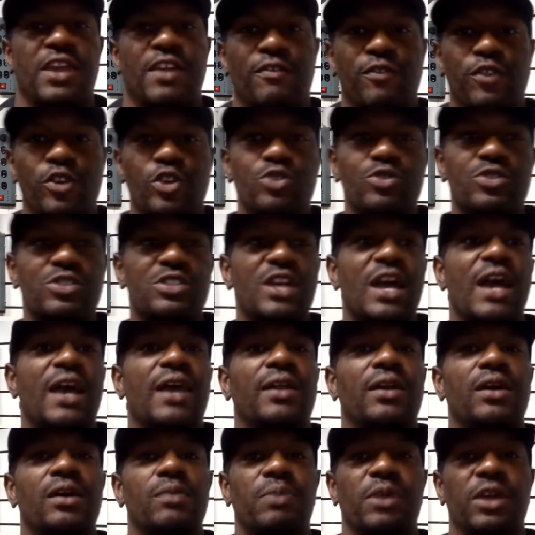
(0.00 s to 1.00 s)
if you
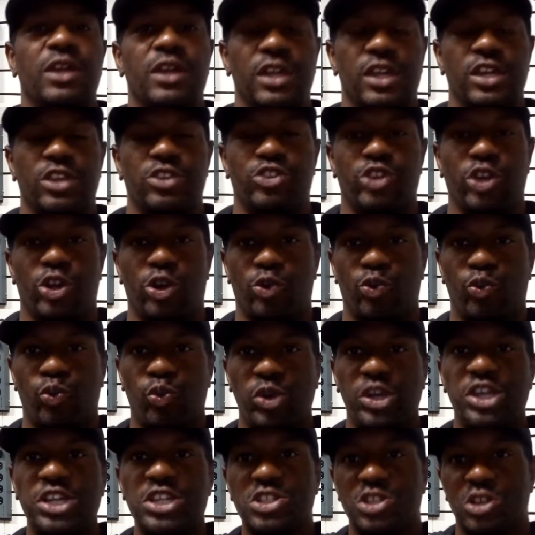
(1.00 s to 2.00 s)
sign up and get their
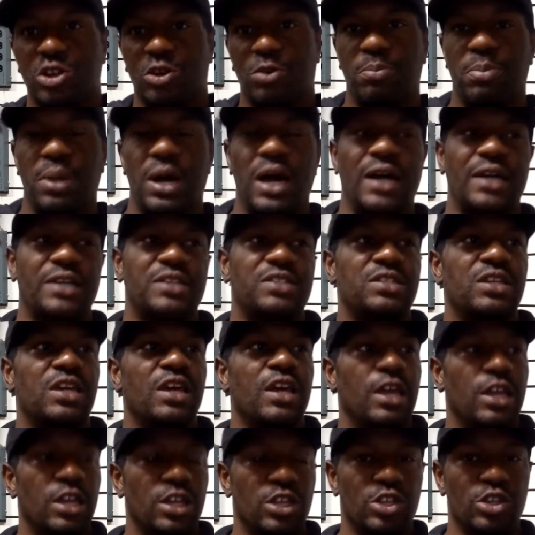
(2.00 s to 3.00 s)
regional box,
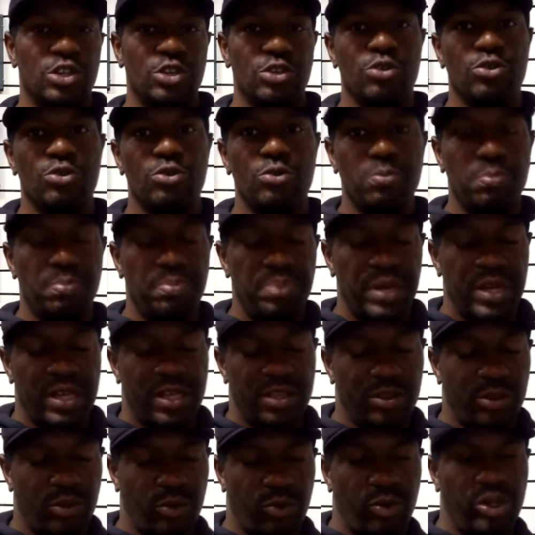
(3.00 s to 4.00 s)
you pick
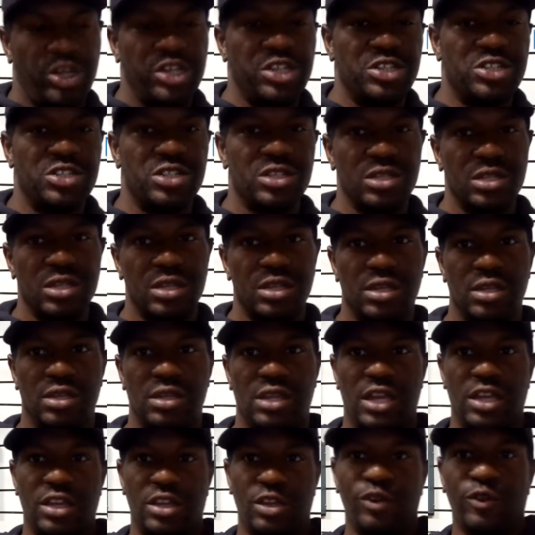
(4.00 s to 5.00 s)
the region
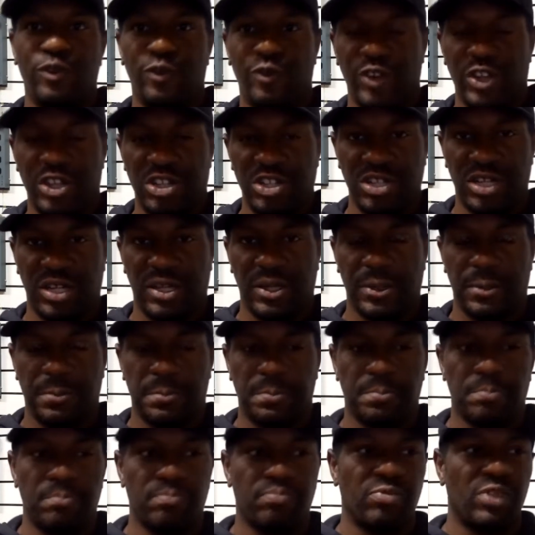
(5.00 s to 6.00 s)
that you fish in.
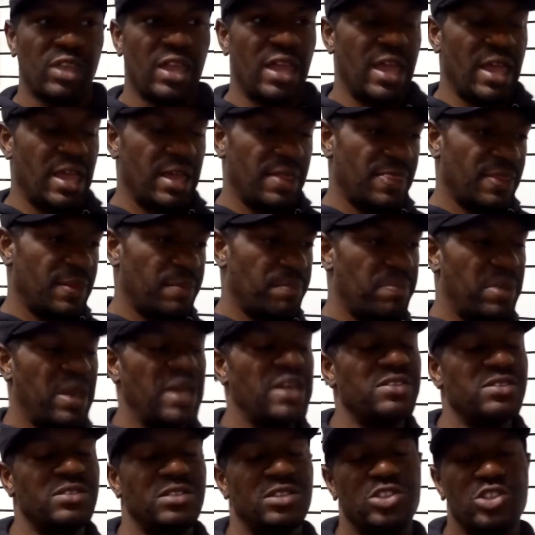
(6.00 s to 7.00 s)
And the
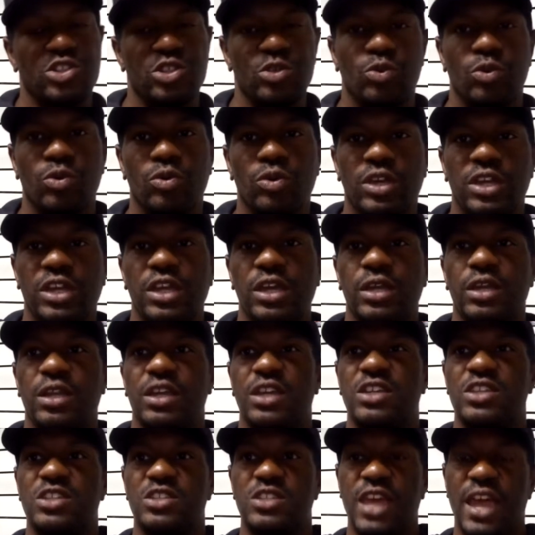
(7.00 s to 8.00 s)
baits that you will get
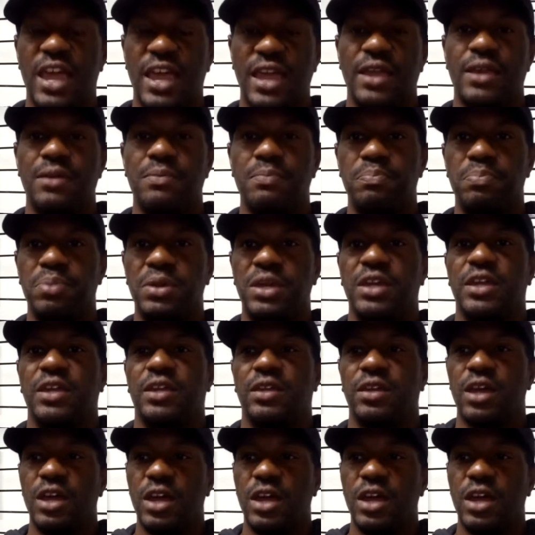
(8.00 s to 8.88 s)
is hand-picked